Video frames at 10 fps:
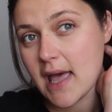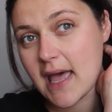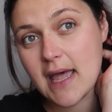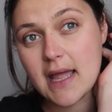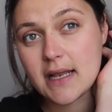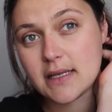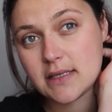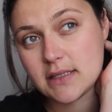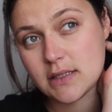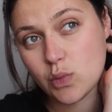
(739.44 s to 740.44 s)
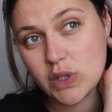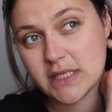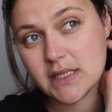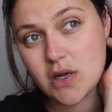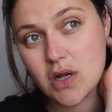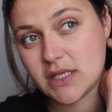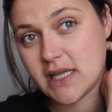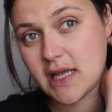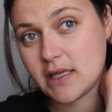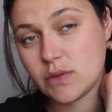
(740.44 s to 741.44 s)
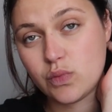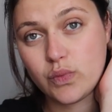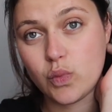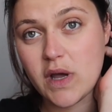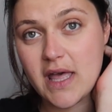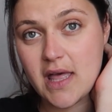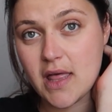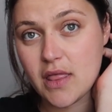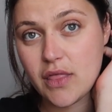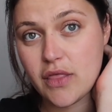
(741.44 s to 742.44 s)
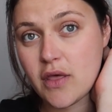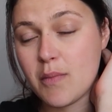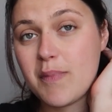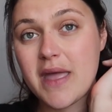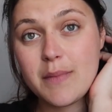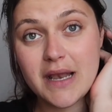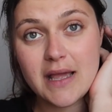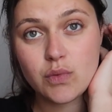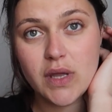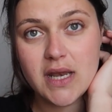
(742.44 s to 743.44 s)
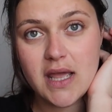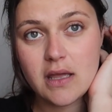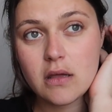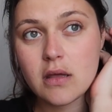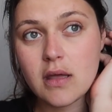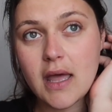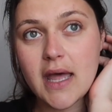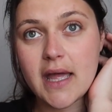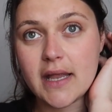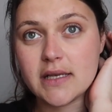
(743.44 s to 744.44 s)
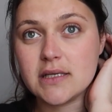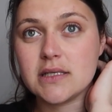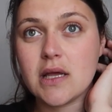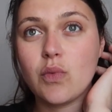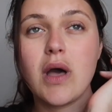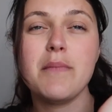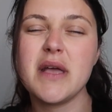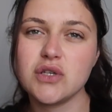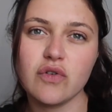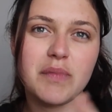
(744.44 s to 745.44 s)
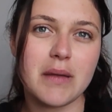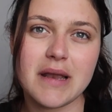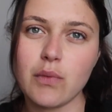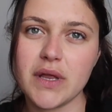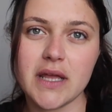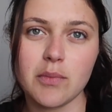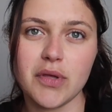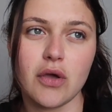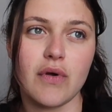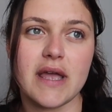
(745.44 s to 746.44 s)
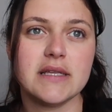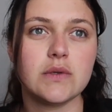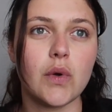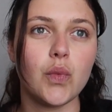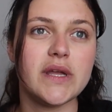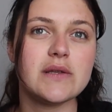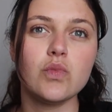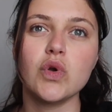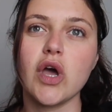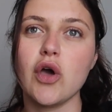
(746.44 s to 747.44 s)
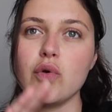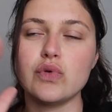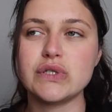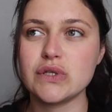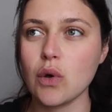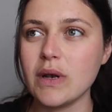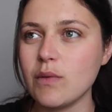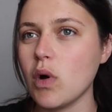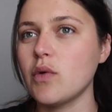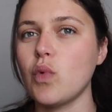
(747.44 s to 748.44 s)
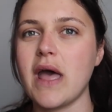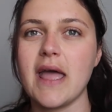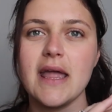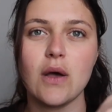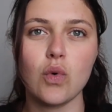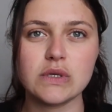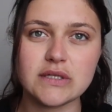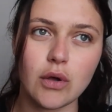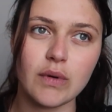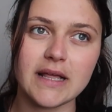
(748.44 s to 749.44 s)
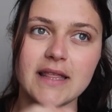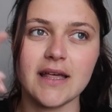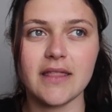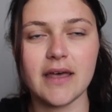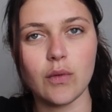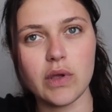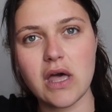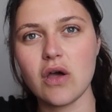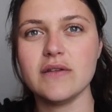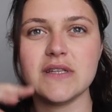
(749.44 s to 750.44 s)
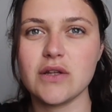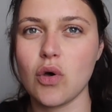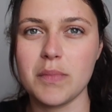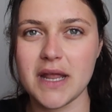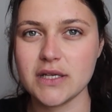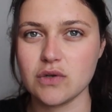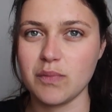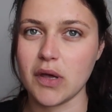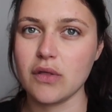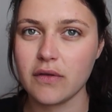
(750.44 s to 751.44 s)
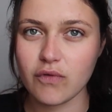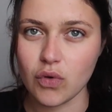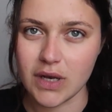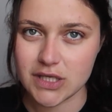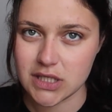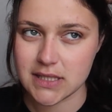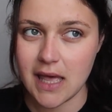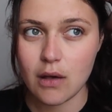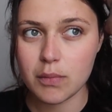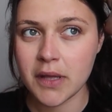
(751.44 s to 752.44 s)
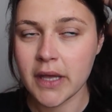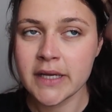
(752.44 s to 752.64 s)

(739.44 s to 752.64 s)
and we started with baby led weaning, and well, a mixture of baby led weaning and purees. We didn't want to go solely one way or solely the other. We kind of did a combination of both. I've got an itchy scalp,